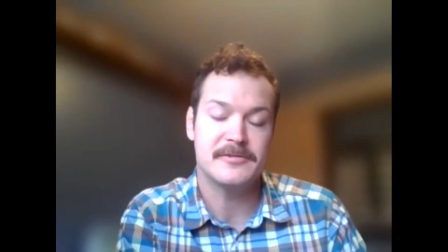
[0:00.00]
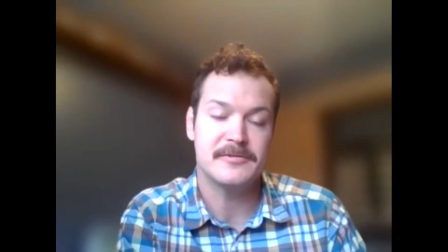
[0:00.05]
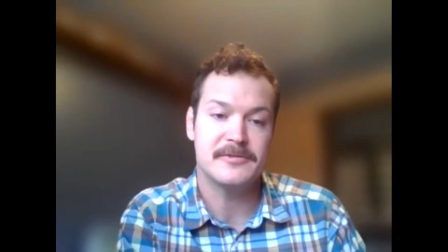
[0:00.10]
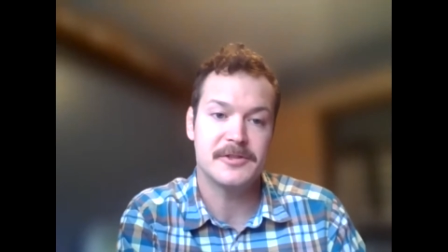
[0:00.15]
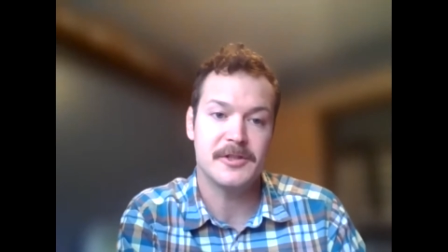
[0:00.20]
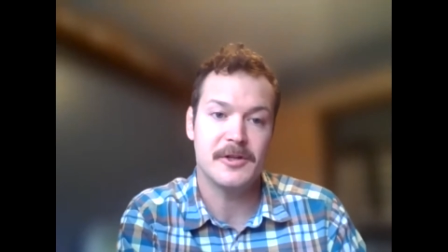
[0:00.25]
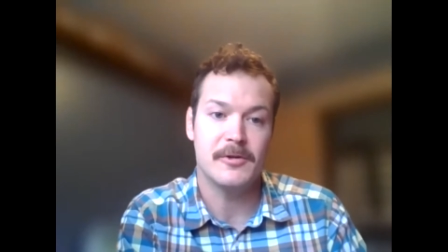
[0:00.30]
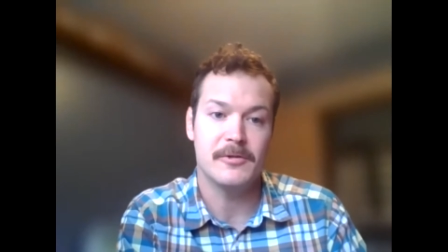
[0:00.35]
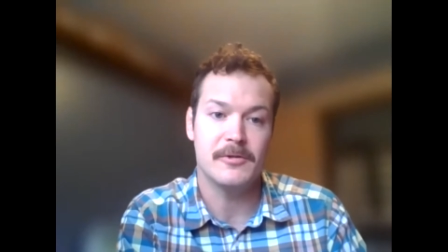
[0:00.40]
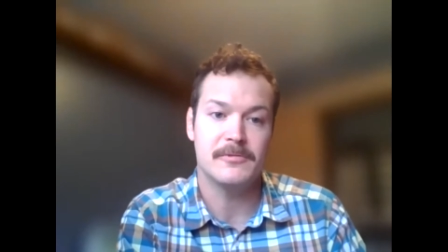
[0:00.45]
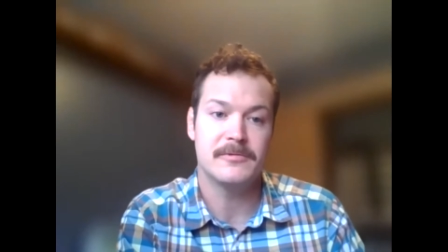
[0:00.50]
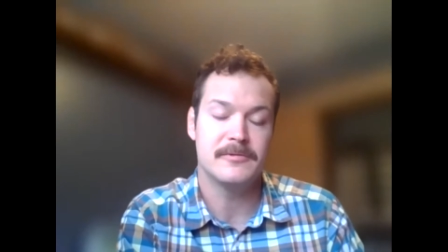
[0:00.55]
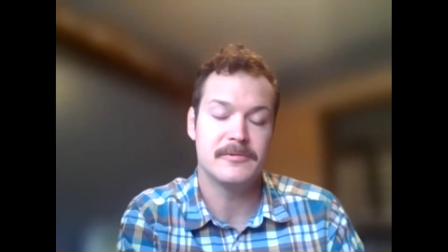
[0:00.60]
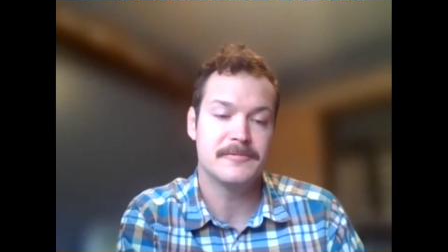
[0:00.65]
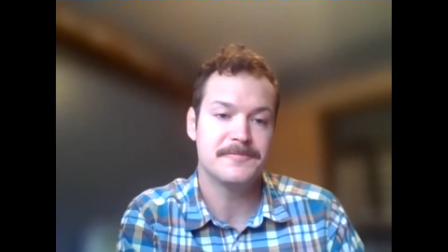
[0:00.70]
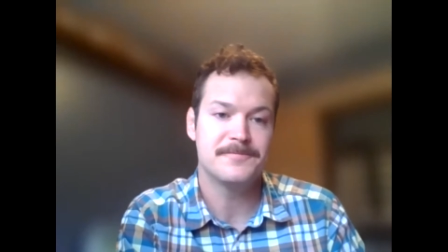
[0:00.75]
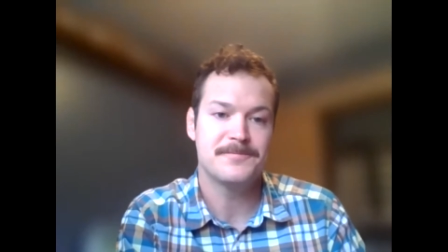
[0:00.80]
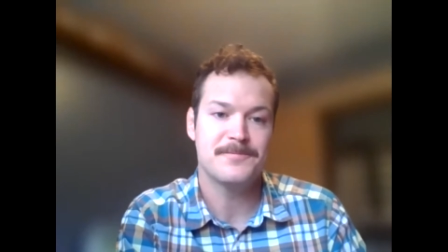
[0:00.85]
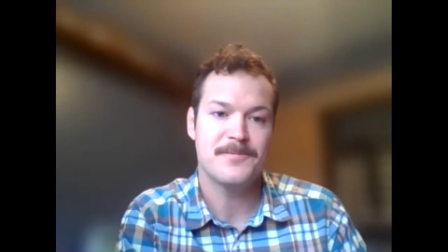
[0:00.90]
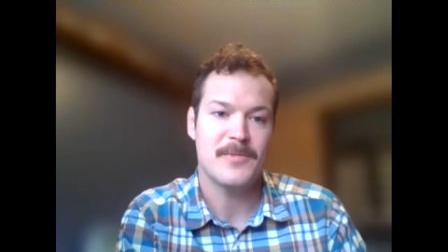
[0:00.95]
So
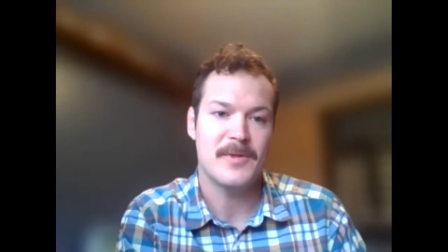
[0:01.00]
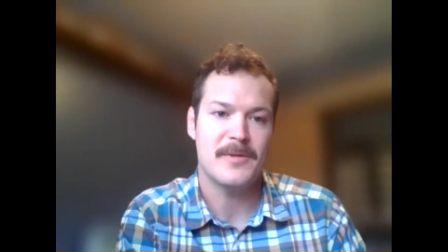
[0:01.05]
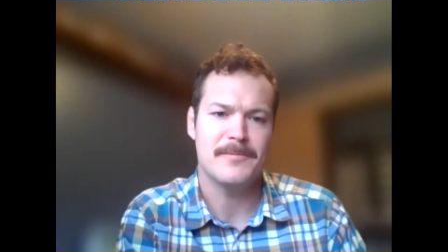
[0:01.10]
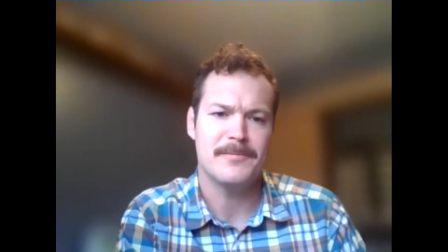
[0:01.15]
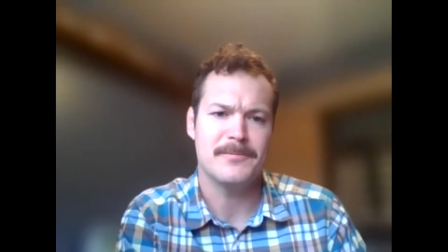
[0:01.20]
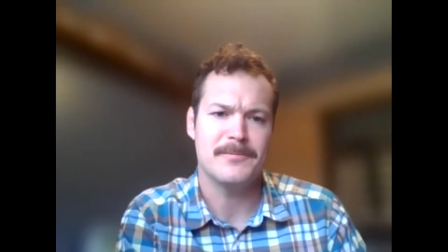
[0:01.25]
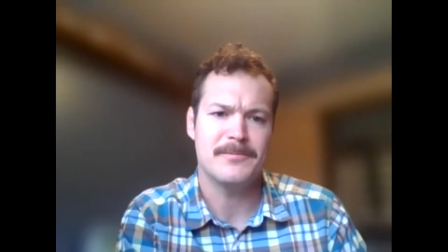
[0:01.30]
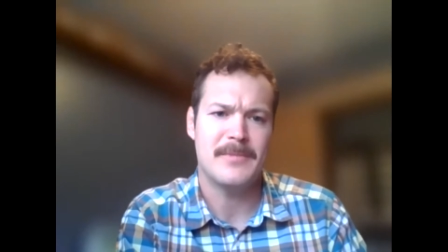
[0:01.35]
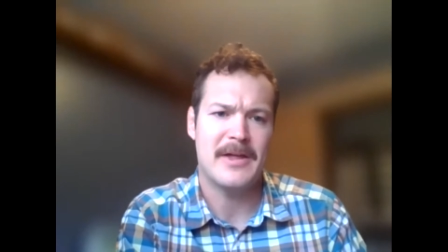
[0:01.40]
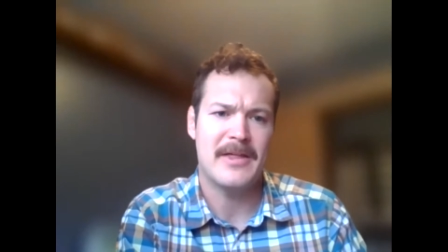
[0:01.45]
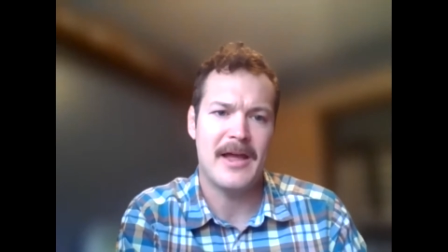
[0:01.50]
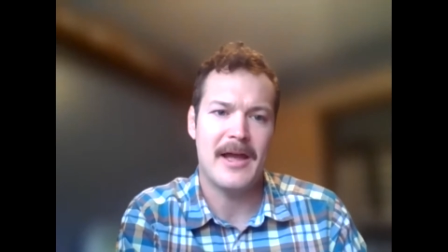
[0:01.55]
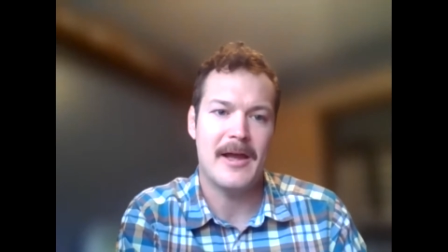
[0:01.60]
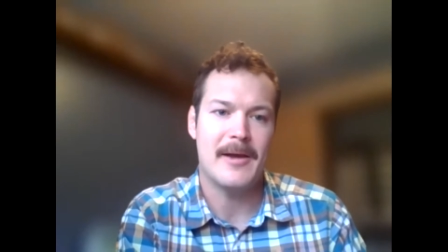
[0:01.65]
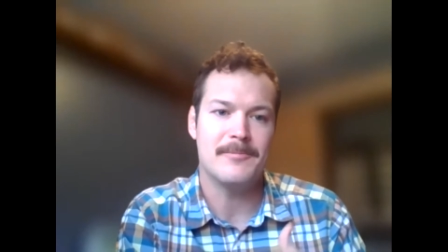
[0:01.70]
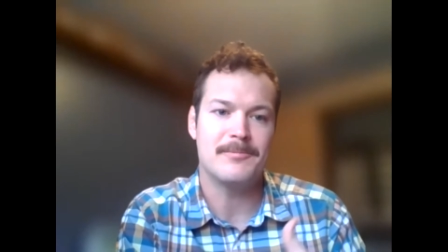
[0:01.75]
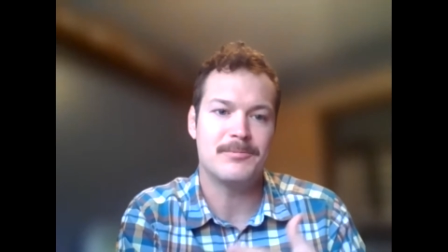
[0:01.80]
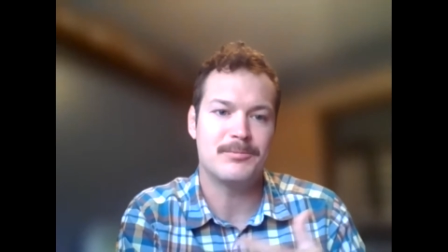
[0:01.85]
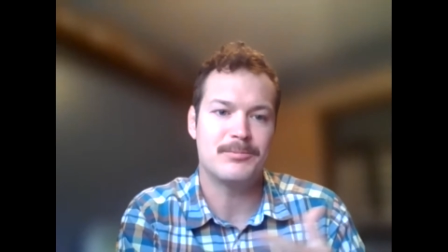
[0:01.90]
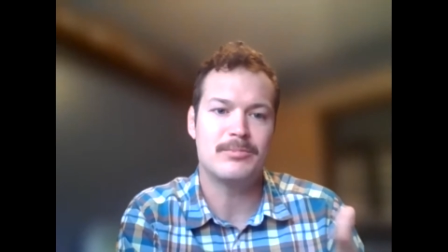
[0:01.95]

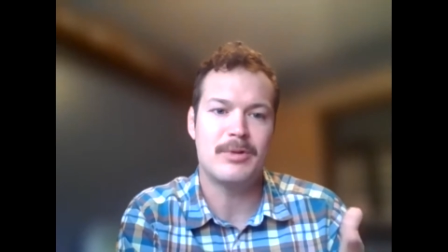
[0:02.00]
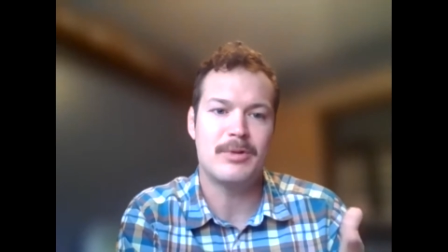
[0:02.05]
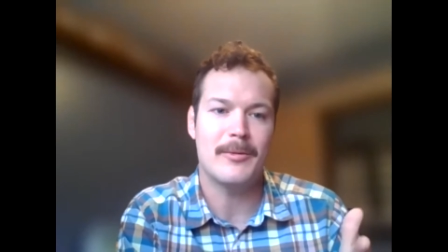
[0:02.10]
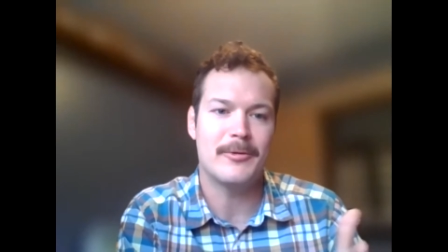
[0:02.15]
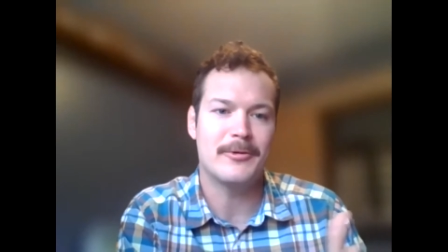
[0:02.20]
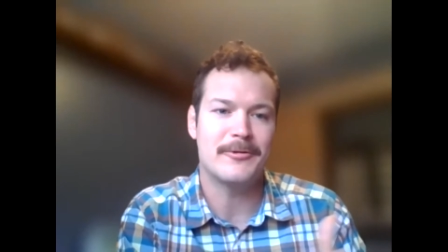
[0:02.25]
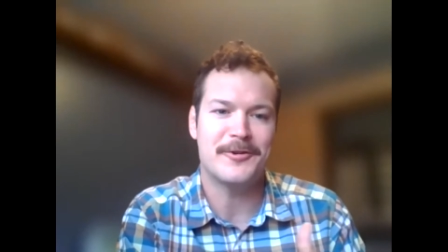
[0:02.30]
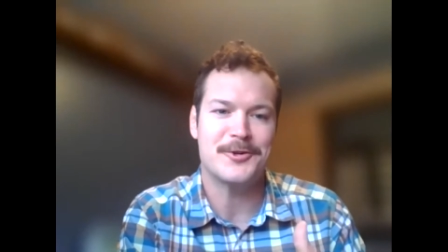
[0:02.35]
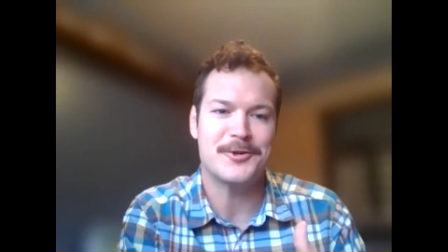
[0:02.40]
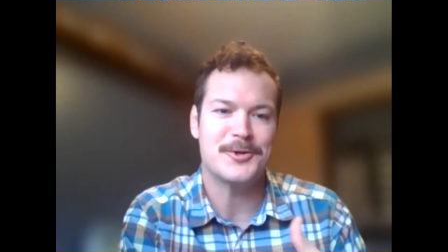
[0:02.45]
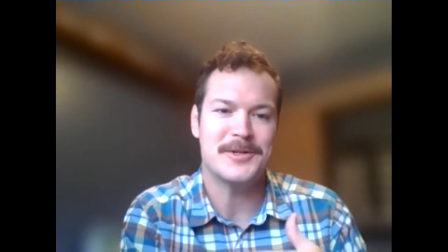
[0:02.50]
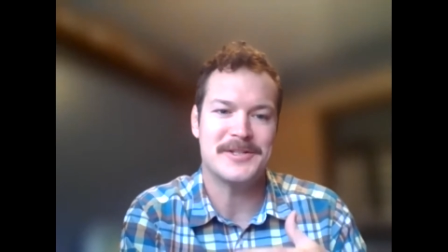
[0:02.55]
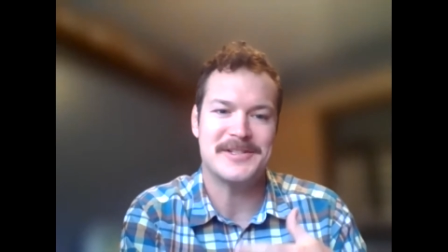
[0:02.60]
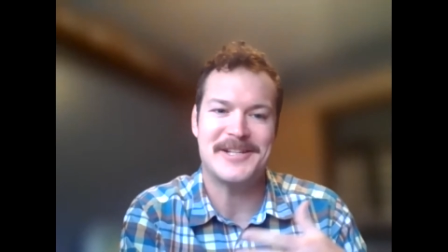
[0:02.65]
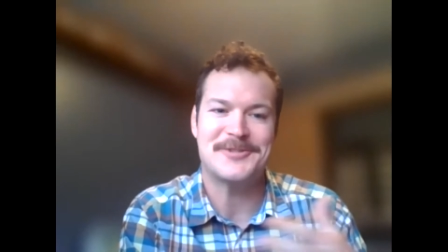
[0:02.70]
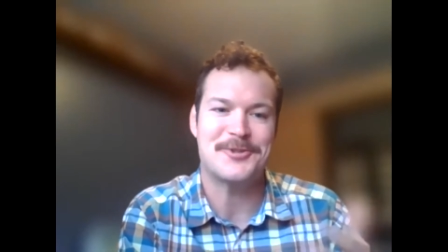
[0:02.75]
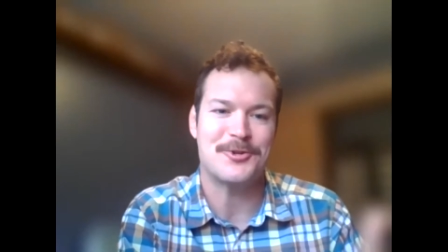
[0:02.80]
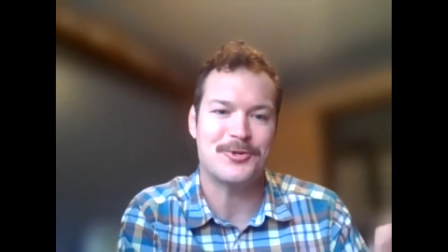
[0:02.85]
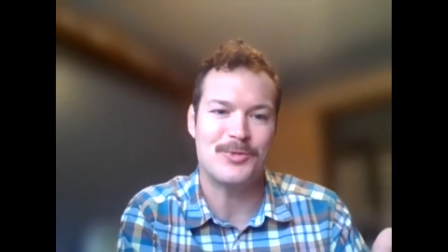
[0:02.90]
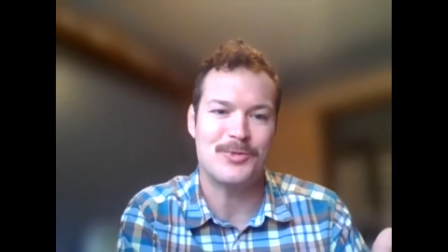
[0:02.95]
I probably referred to it as
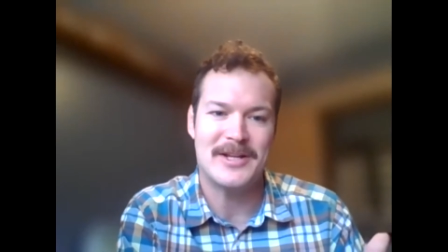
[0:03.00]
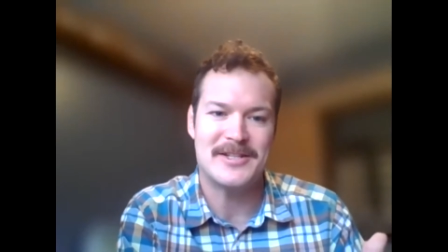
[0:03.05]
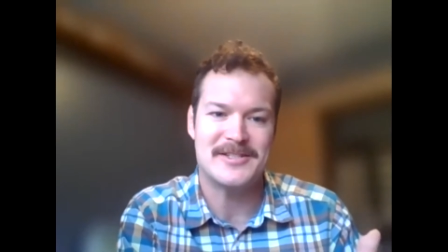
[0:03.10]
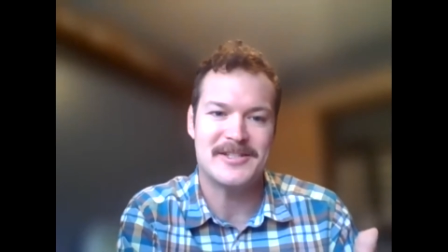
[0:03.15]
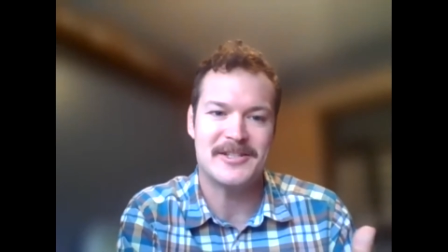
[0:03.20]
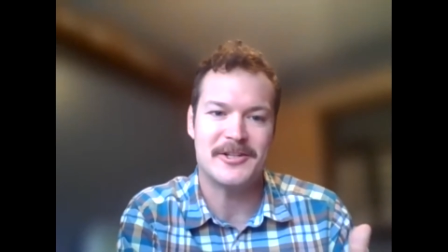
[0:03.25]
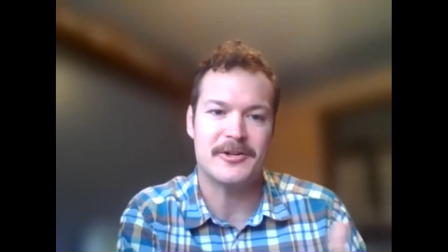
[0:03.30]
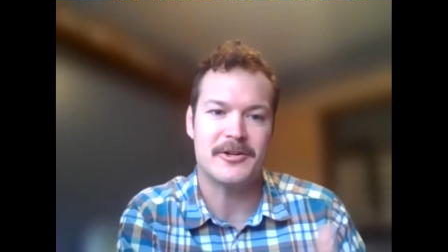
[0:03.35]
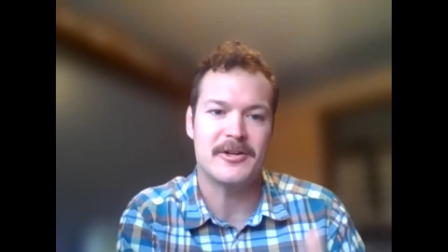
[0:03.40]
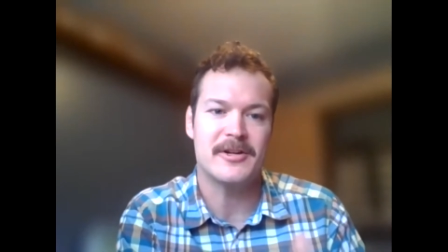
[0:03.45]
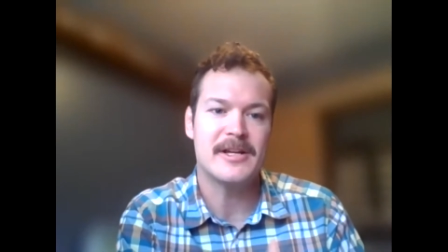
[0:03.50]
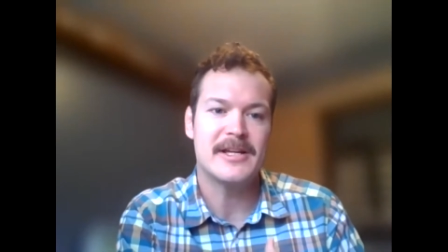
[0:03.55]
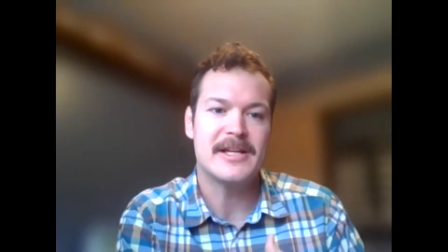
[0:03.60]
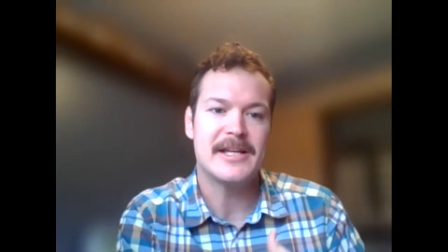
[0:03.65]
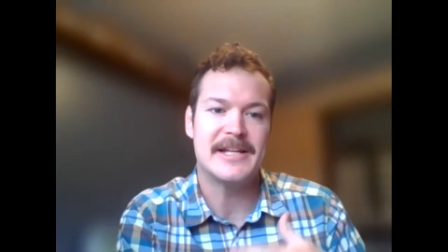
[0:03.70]
Eastern red cedar.